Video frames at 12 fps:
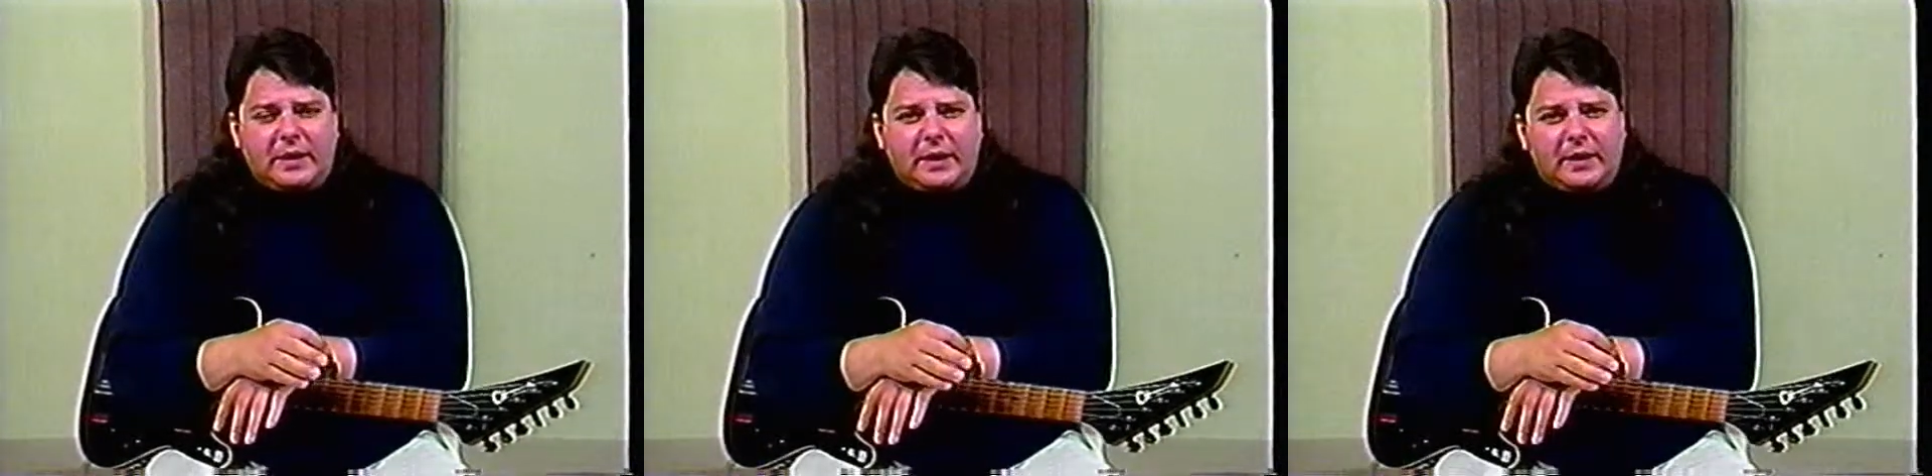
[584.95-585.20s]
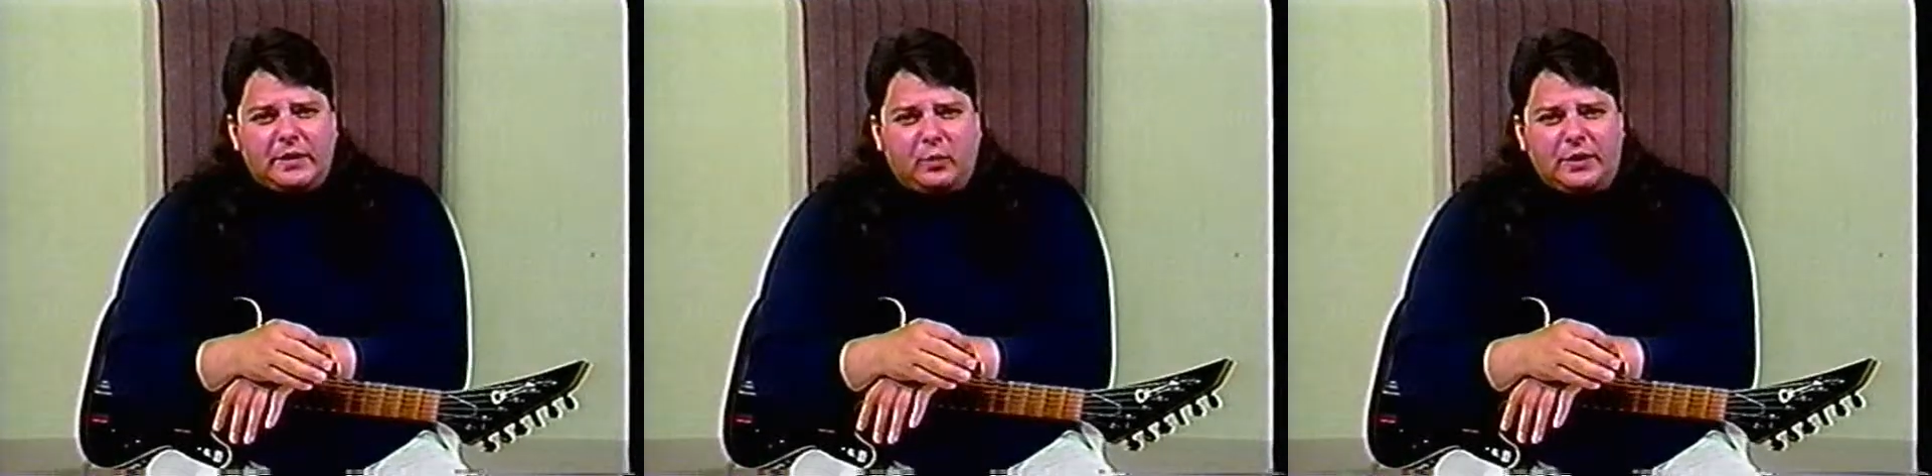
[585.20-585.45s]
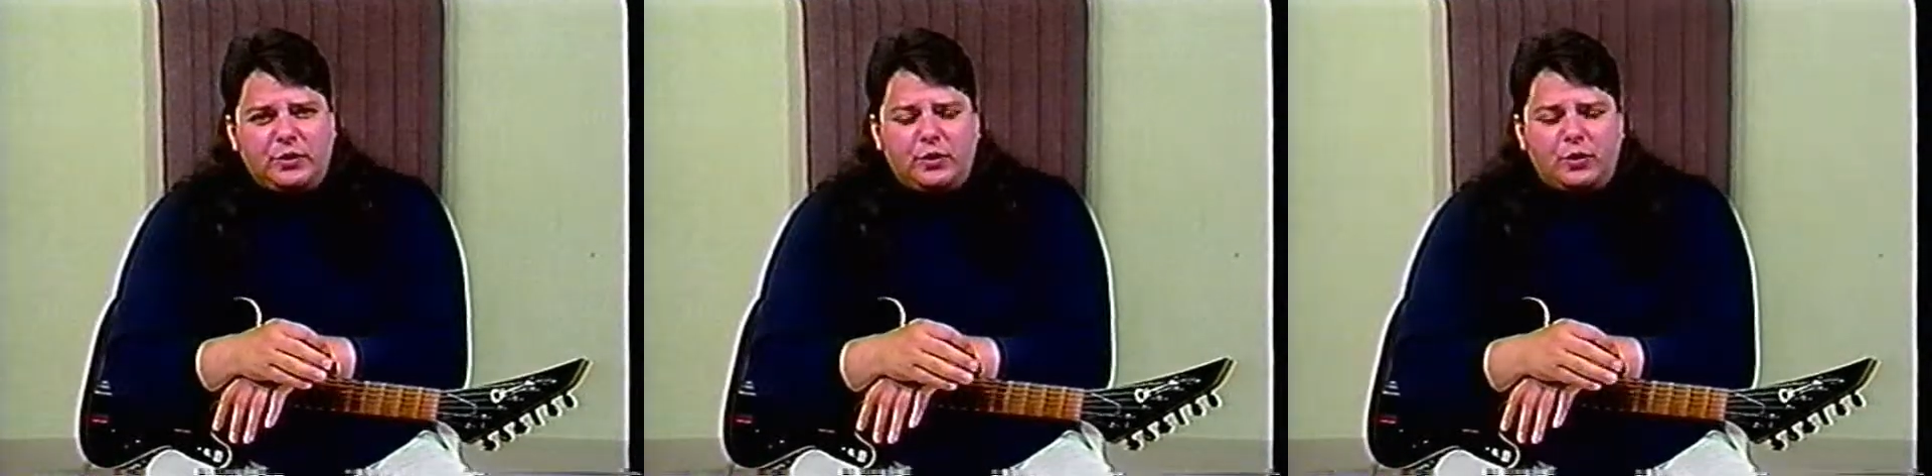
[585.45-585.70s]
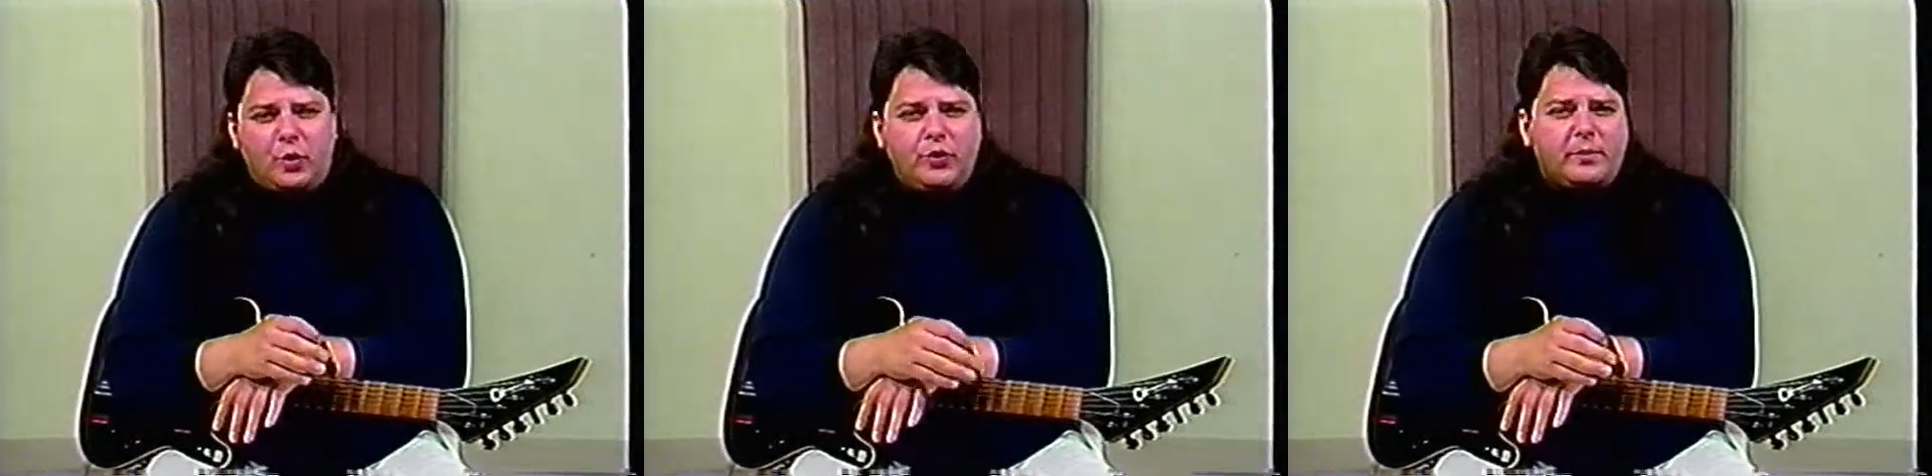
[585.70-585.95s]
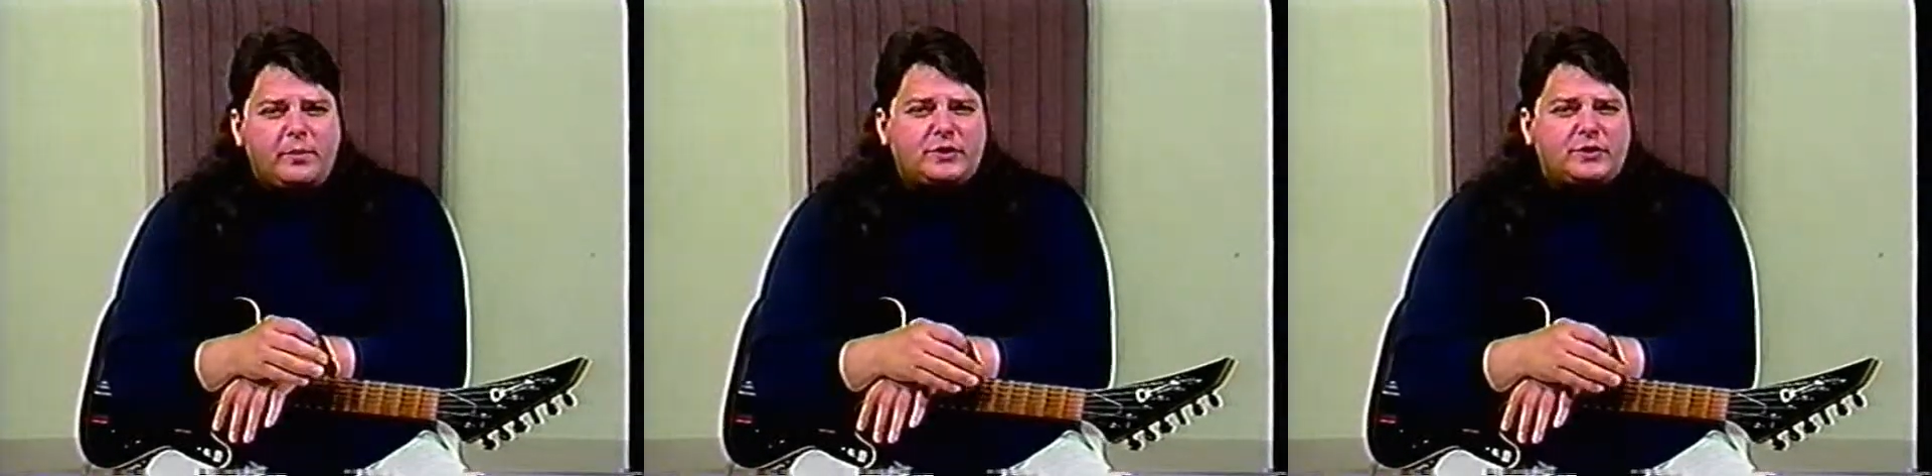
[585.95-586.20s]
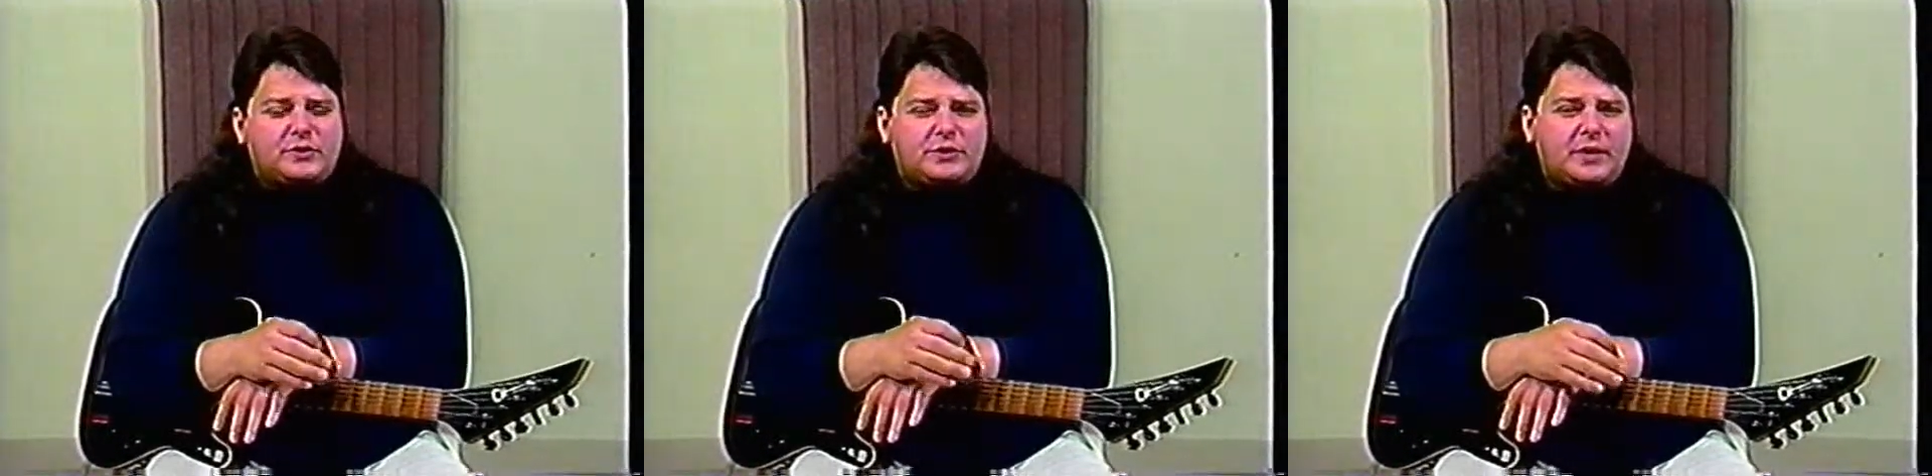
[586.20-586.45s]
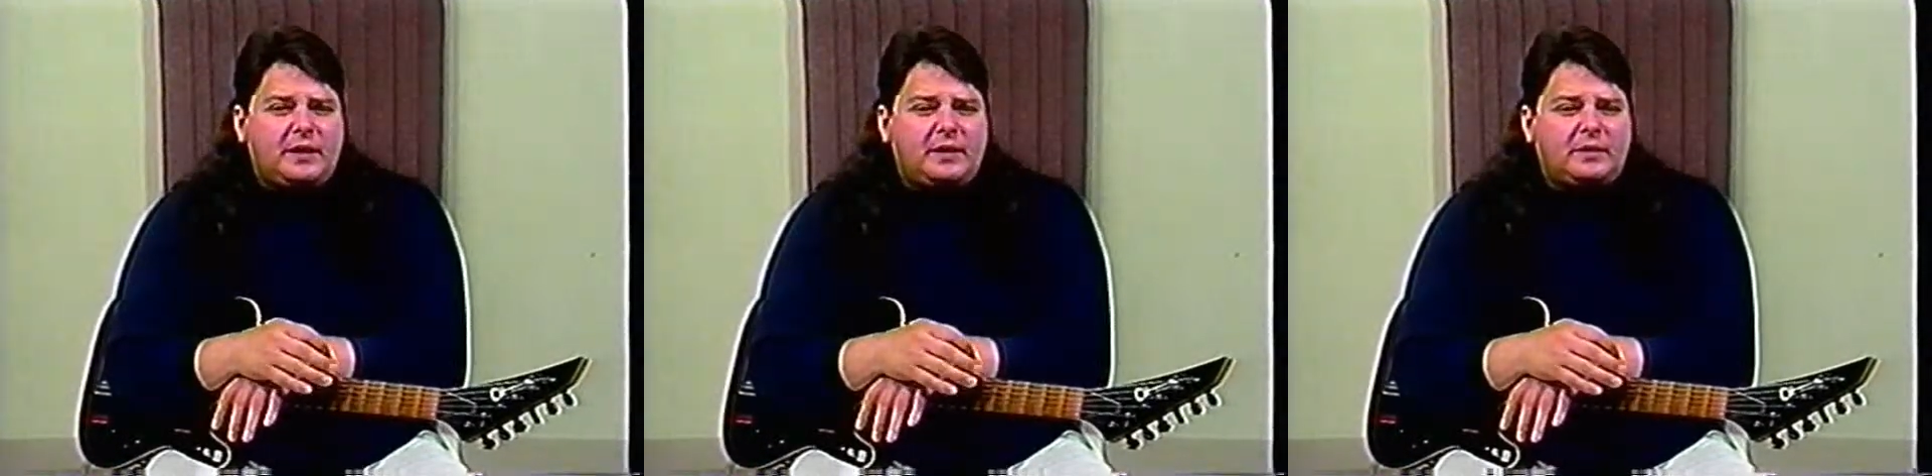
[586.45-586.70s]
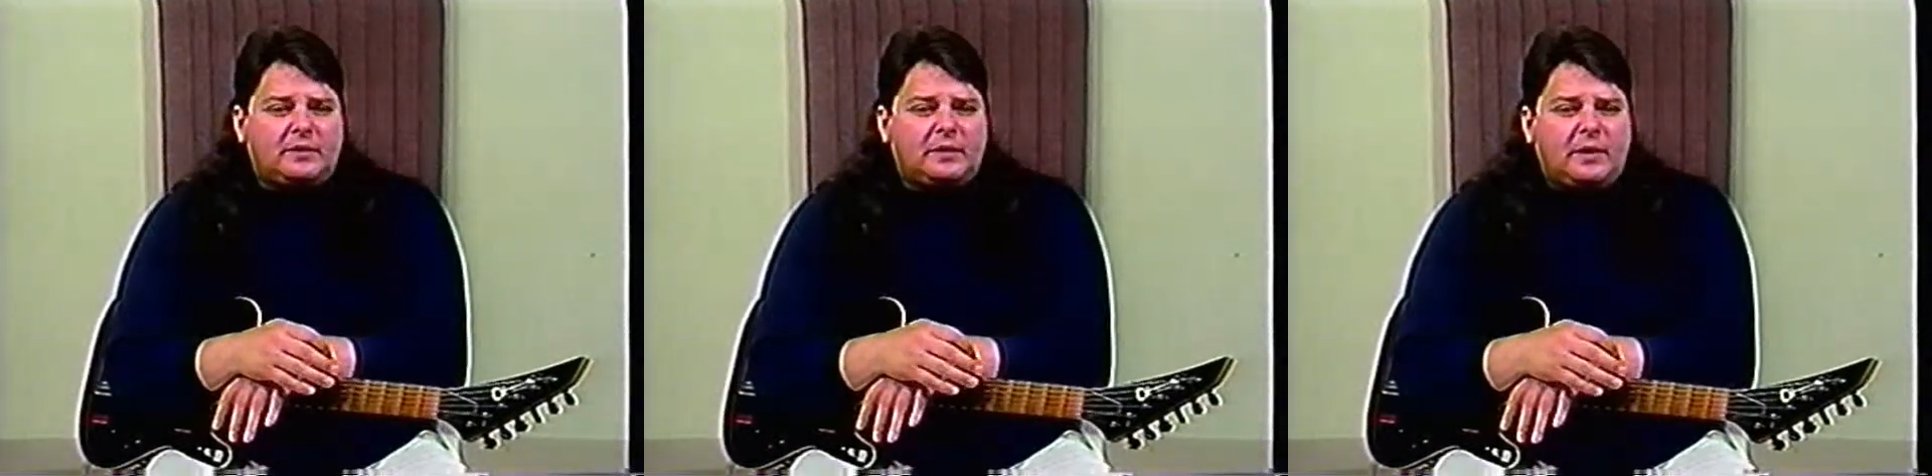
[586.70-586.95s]
and when you know your major
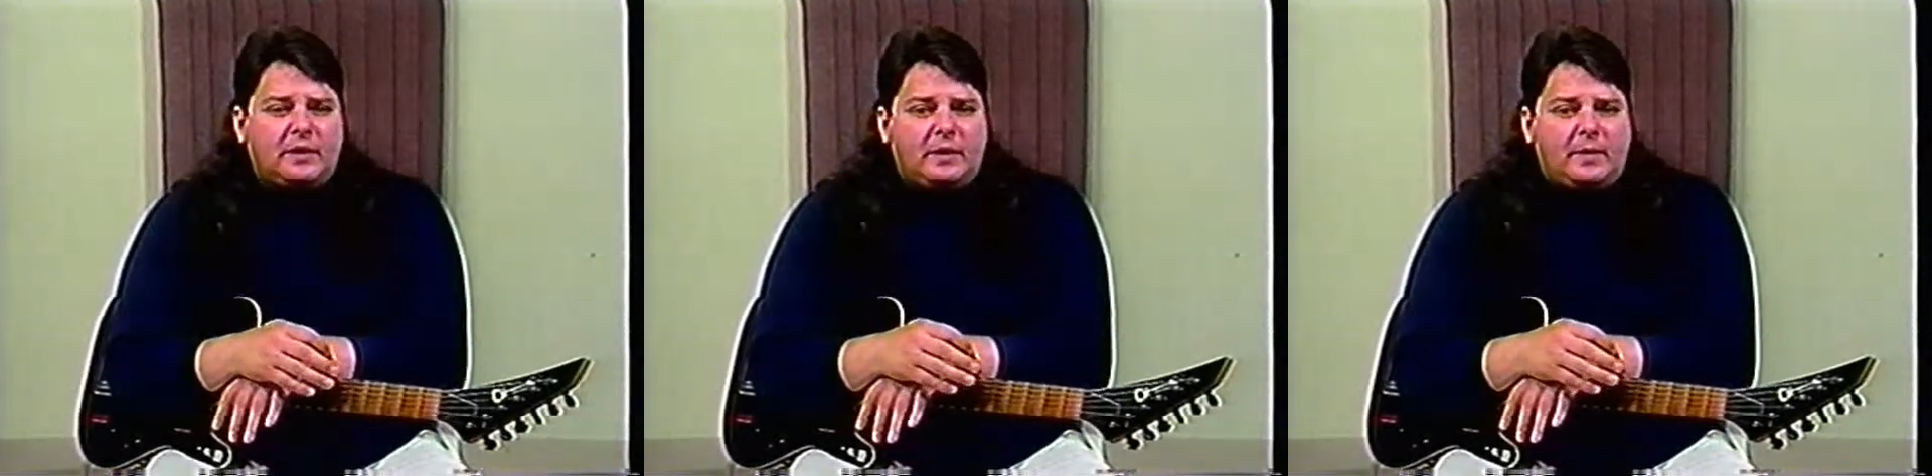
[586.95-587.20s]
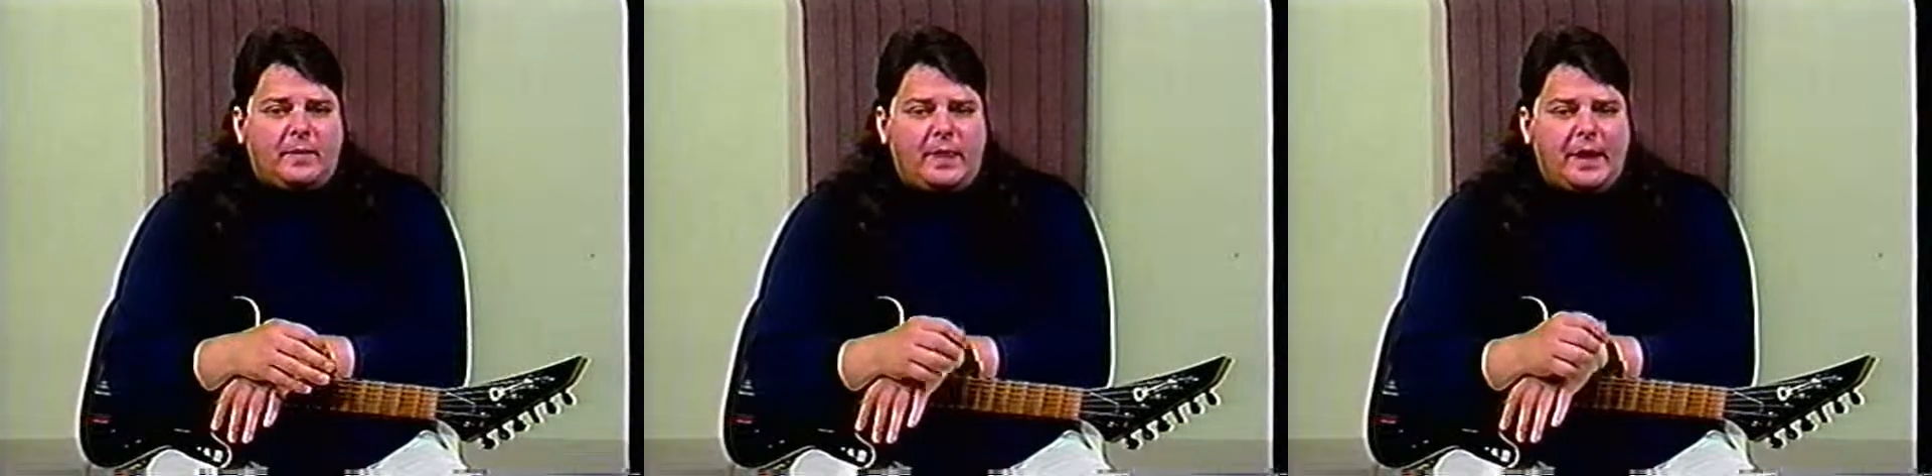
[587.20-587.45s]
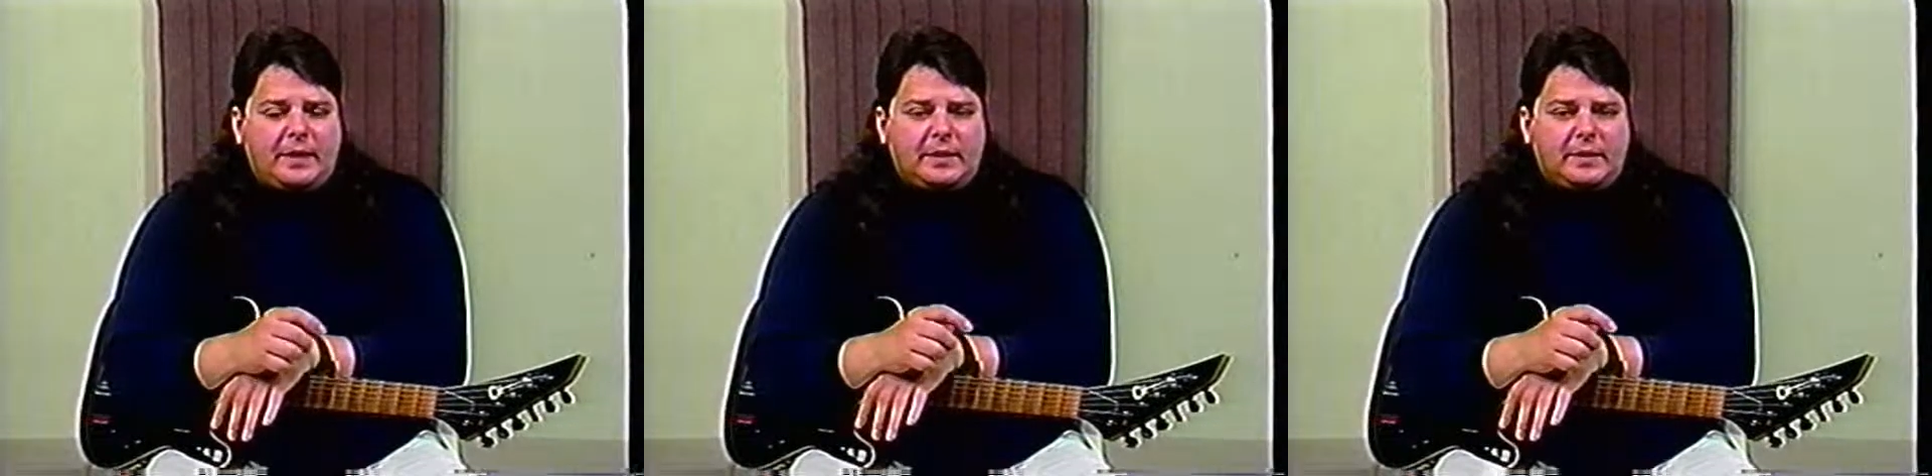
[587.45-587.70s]
scale, that